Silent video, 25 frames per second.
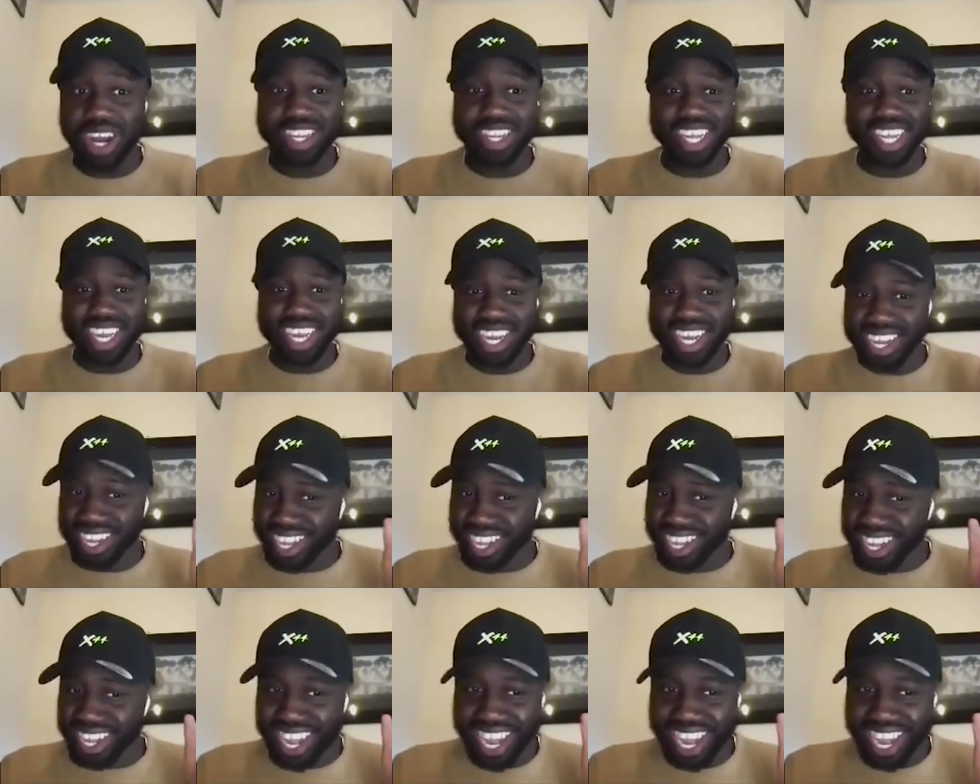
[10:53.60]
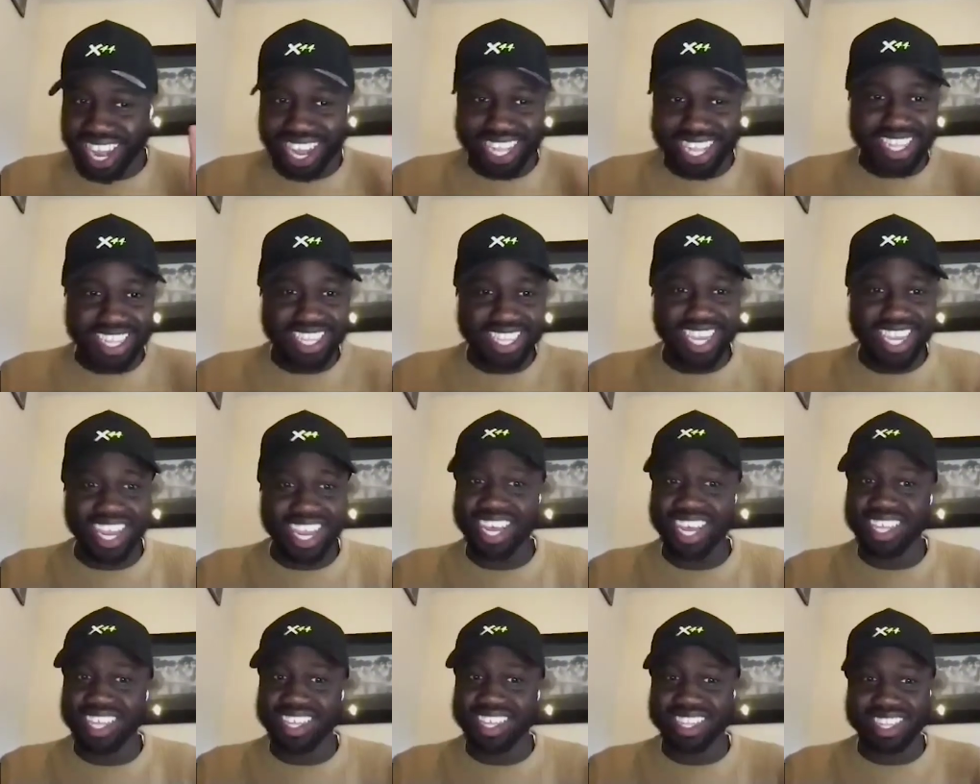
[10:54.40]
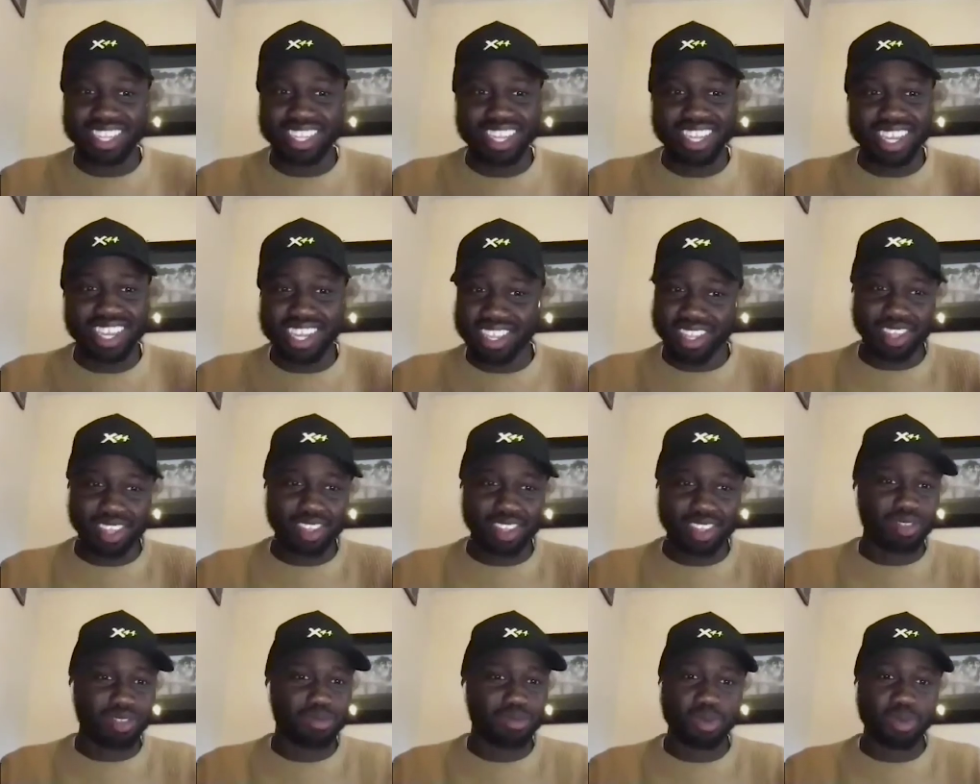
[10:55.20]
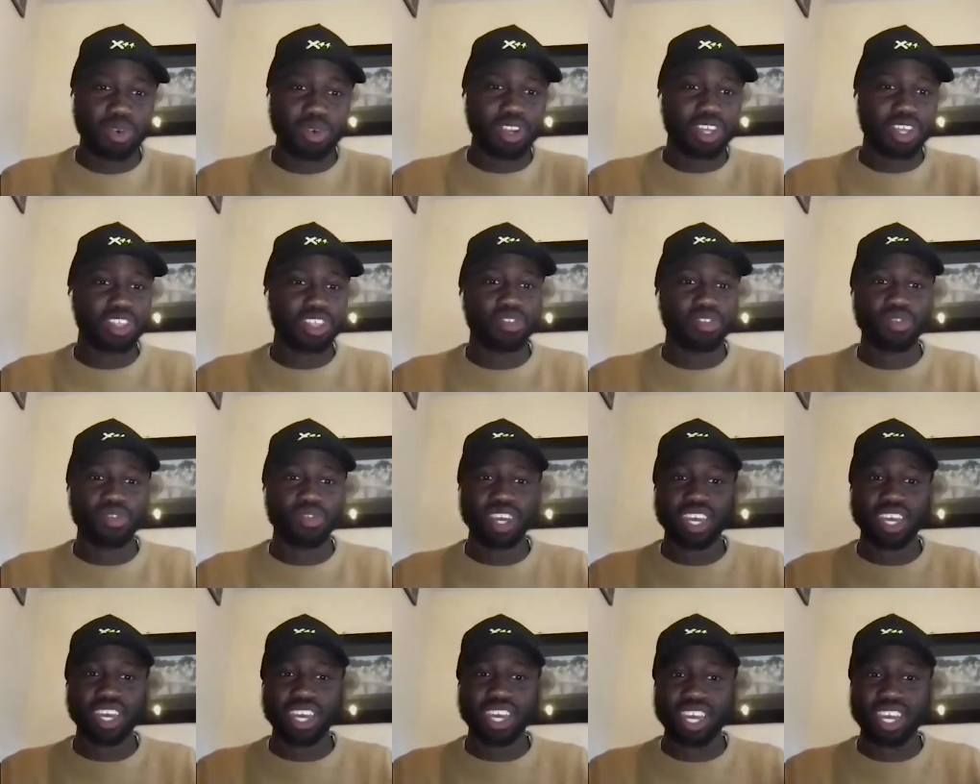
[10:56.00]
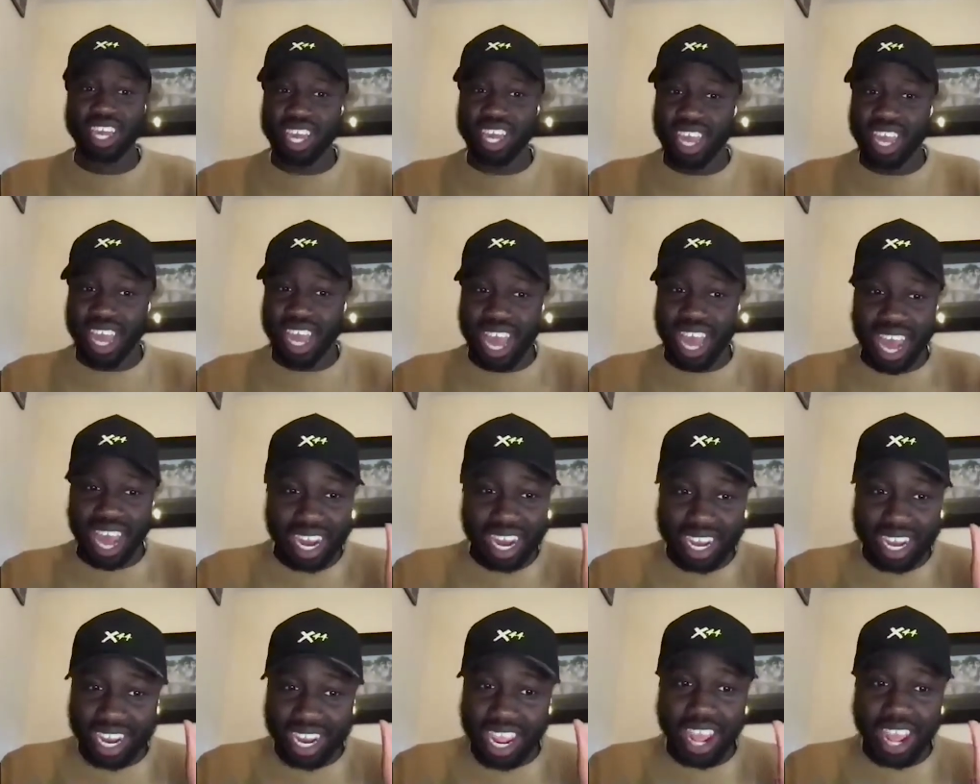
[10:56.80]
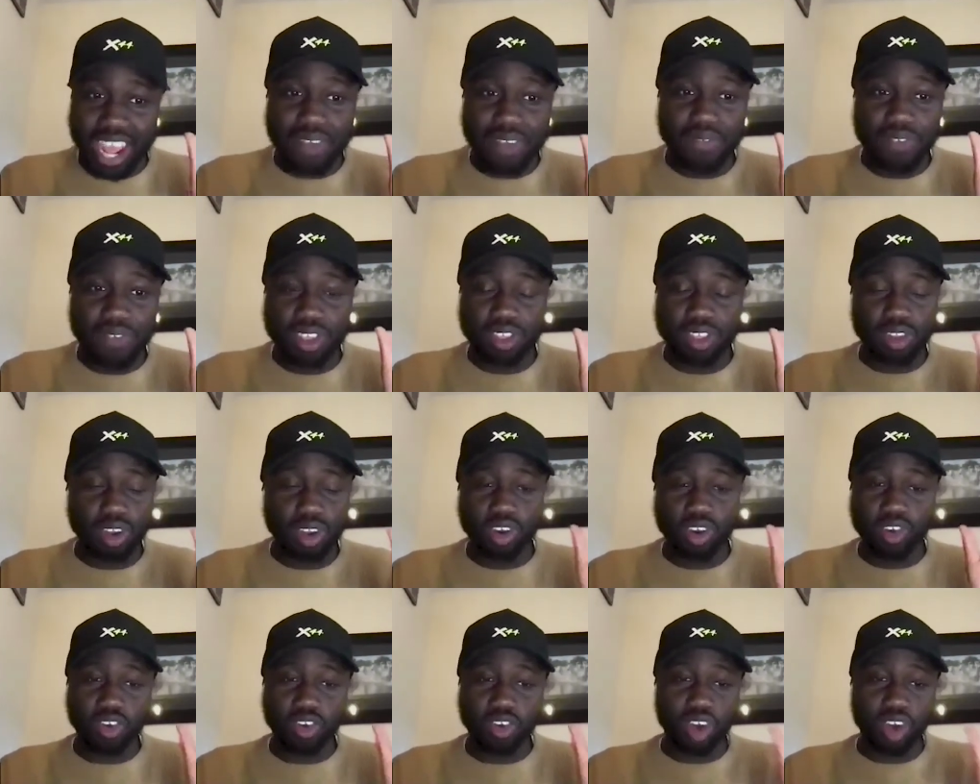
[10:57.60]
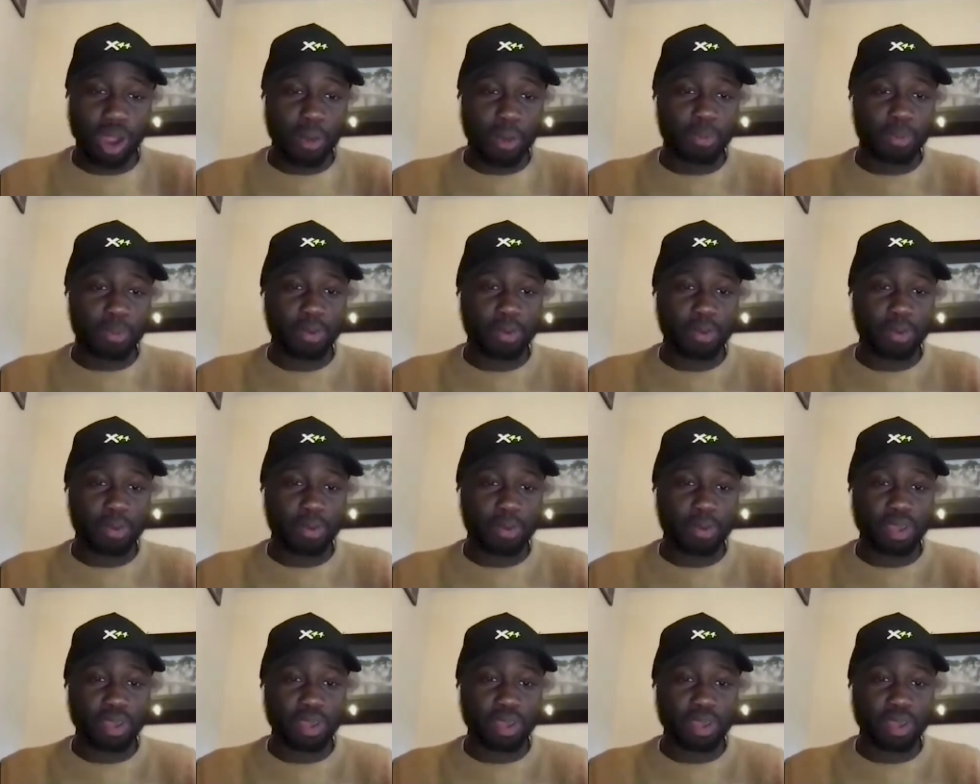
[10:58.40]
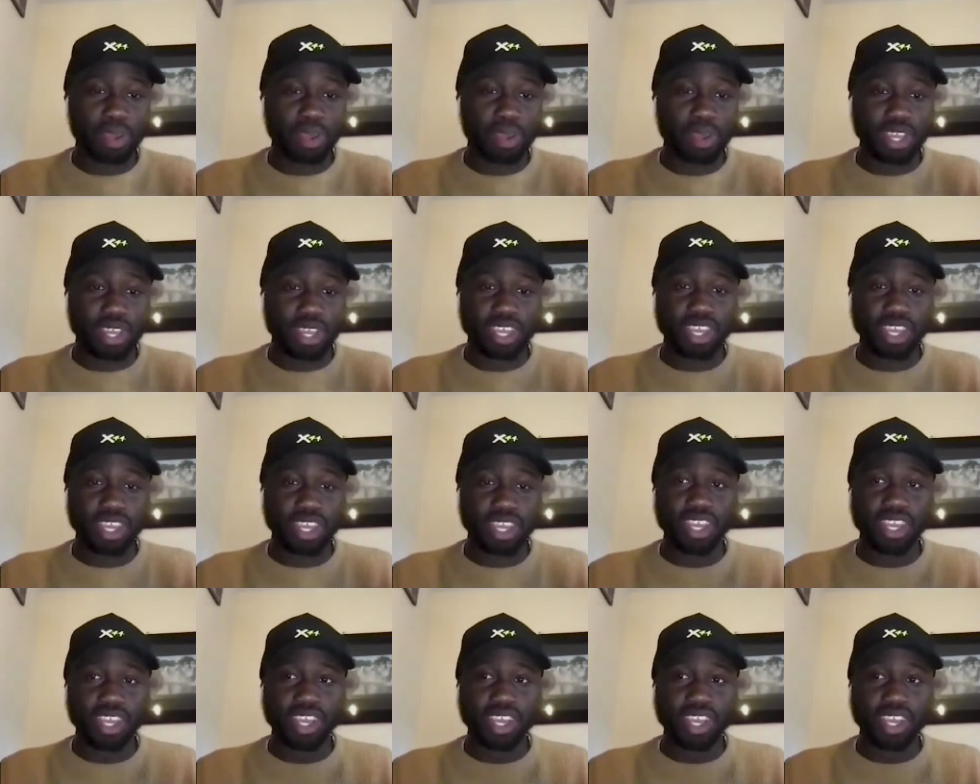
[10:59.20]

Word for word: go out there and test the smallest thing. And if it's not crappy,